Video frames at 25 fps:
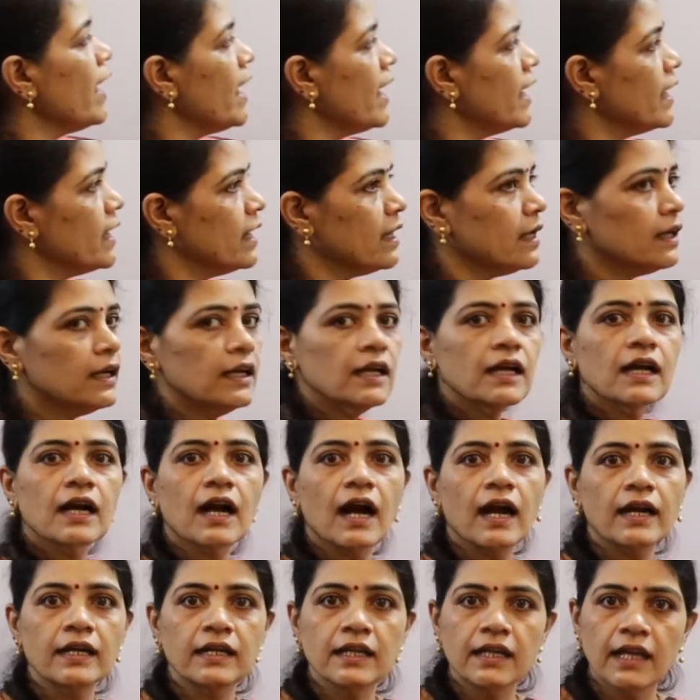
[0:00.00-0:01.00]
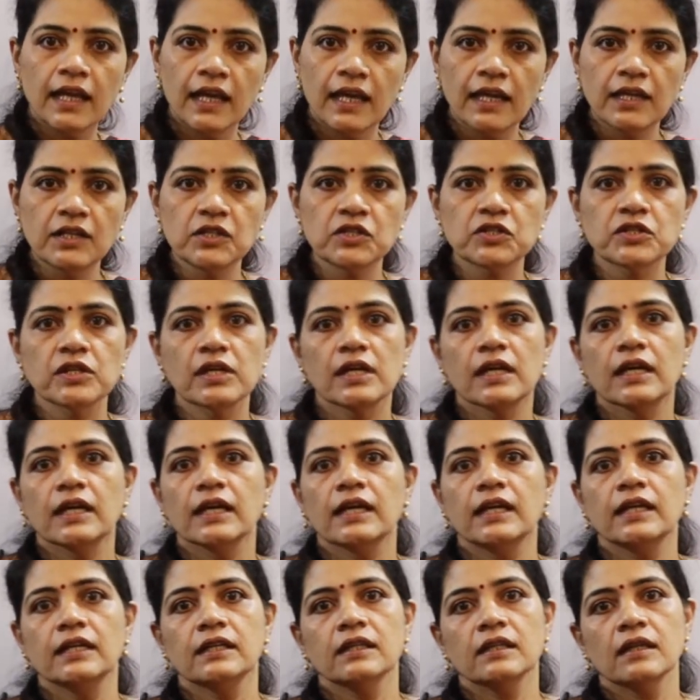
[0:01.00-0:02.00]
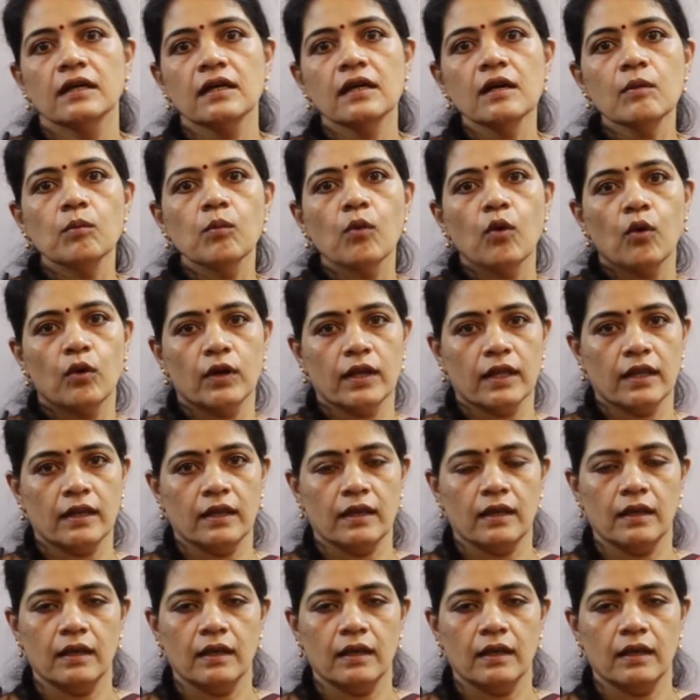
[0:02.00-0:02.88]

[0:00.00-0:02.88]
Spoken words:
air contained in the model.